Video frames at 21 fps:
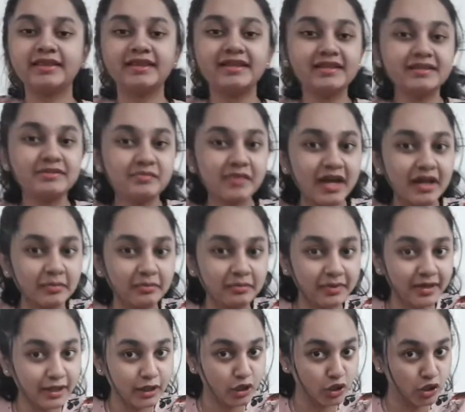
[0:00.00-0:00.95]
this might
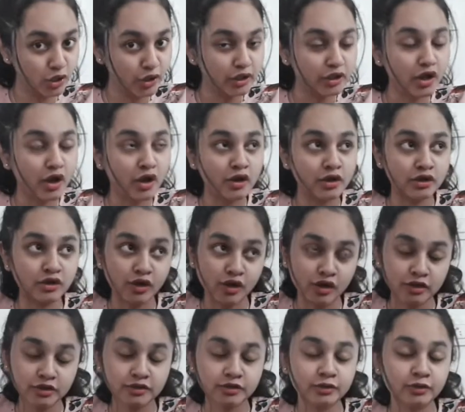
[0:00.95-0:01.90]
be good or
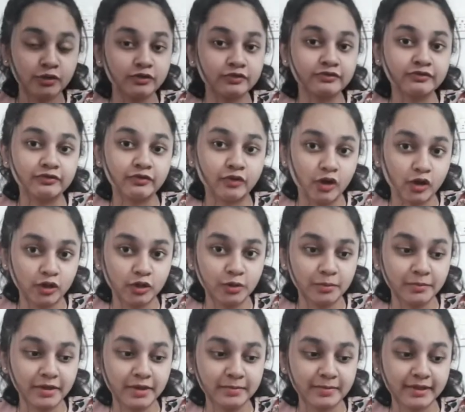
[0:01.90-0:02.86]
not, so don't follow
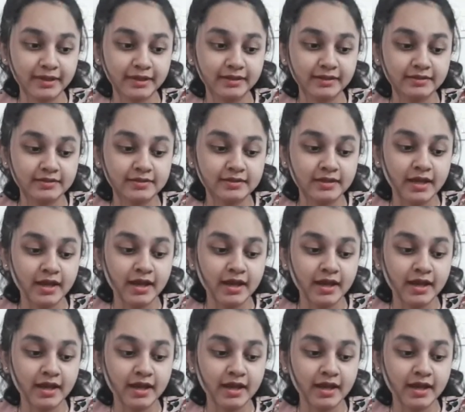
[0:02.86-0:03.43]
me because